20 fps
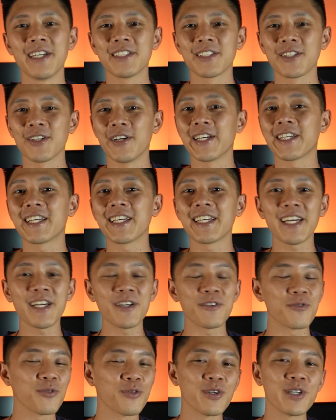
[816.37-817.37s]
So it can
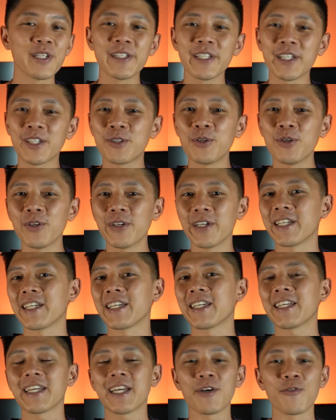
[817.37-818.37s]
get really cool and
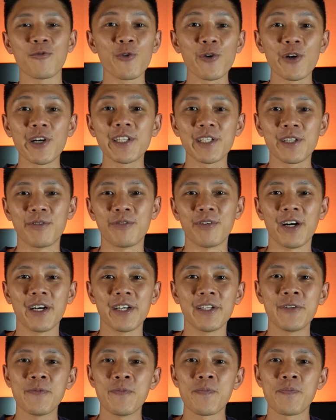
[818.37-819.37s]
it can get really
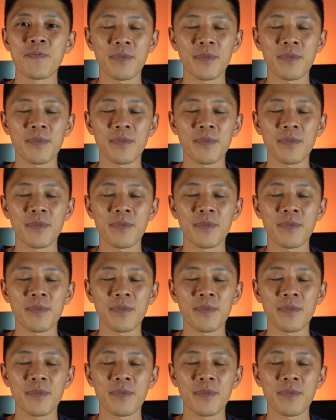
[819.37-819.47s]
fun